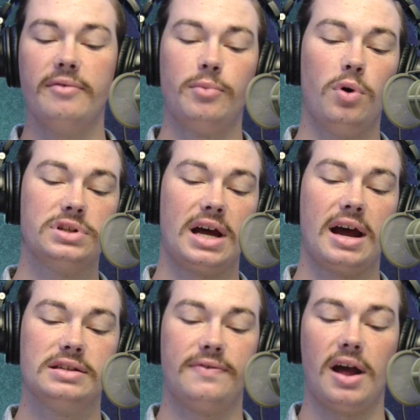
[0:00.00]
more
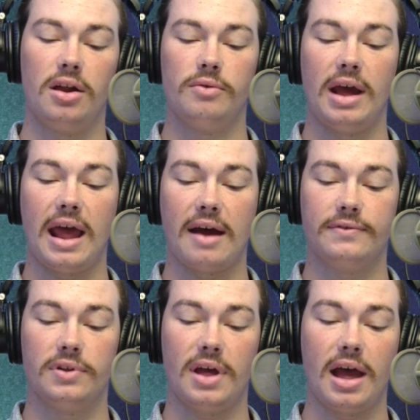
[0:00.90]
ties followed
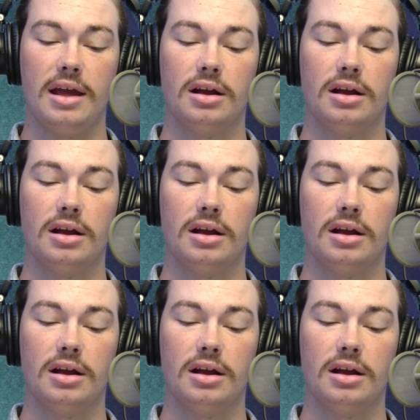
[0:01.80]
after that,